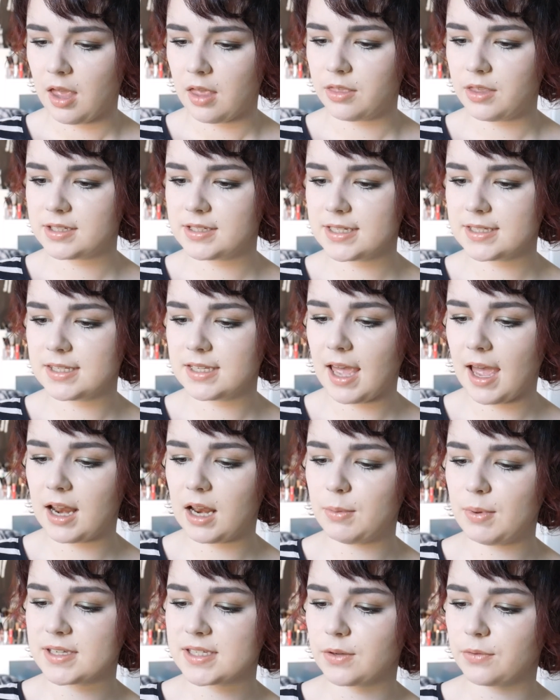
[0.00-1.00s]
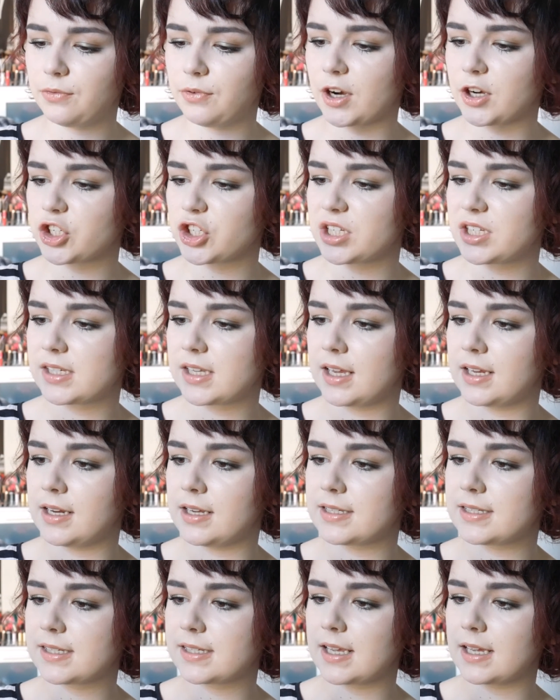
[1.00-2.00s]
This is the Elemis Fresh
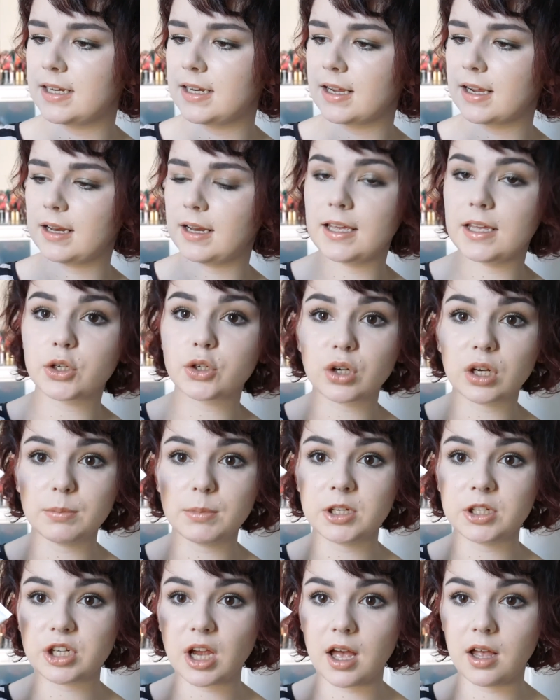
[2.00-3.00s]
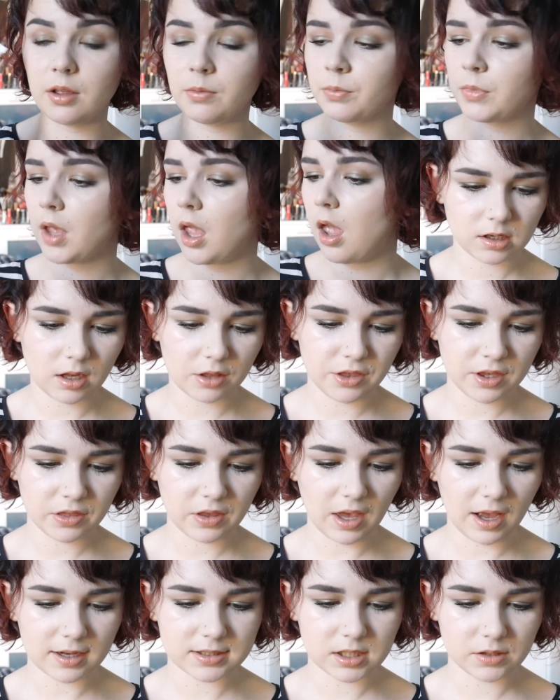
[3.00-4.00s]
Skin Clear Treatment Gel. I think
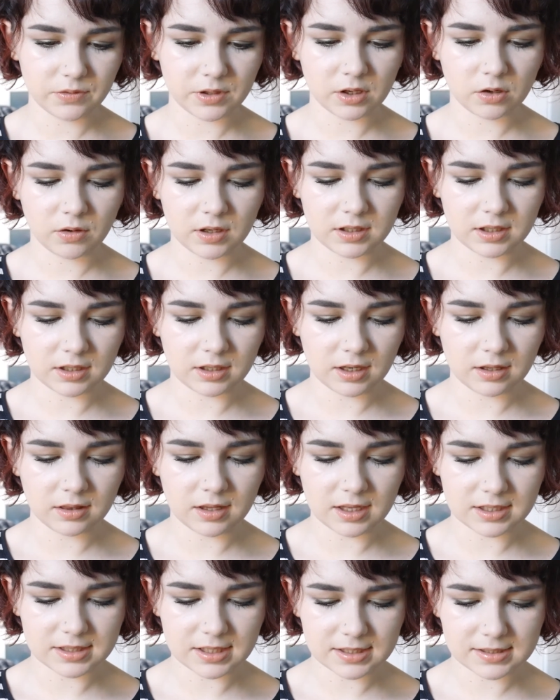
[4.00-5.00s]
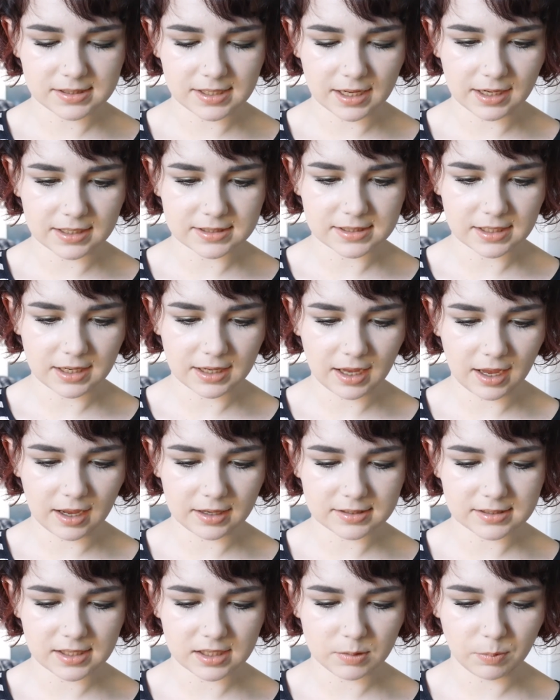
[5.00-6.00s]
the active ingredient in this is salicylic
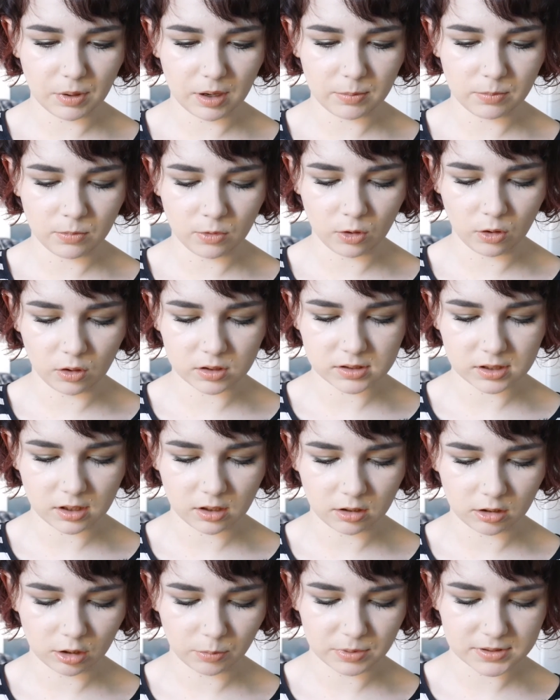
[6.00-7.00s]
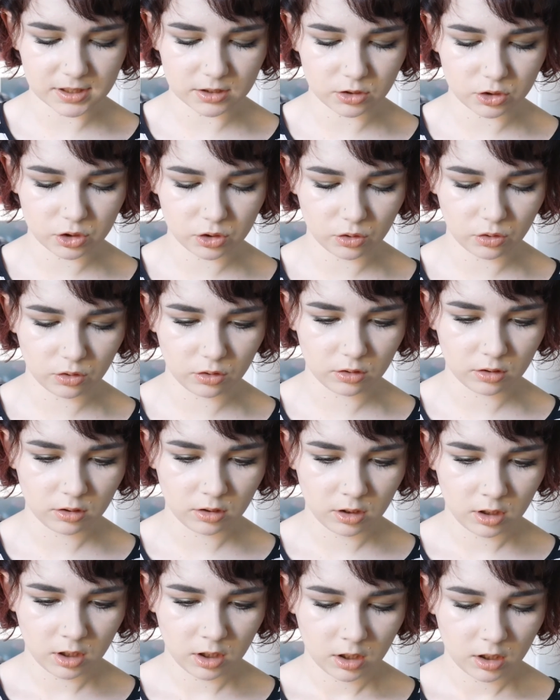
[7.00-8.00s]
acid, but I'm not 100% sure
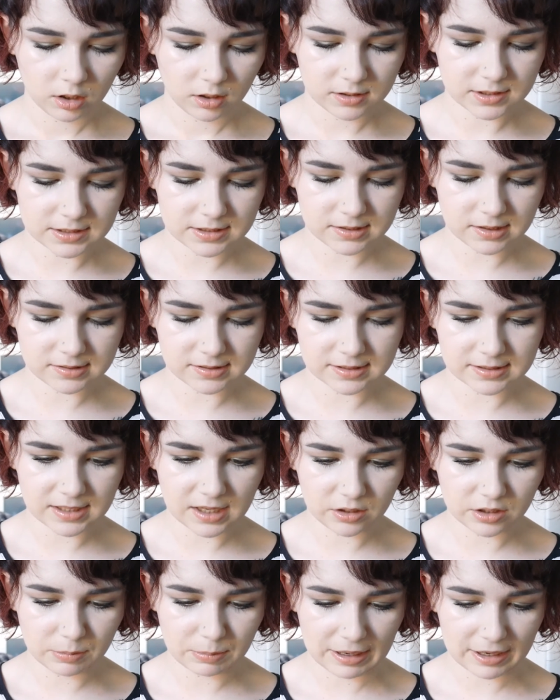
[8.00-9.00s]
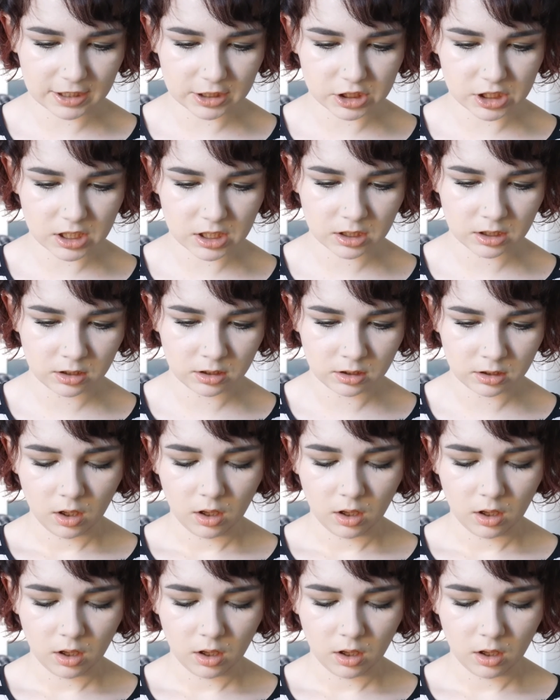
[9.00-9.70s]
because it doesn't say on the packaging.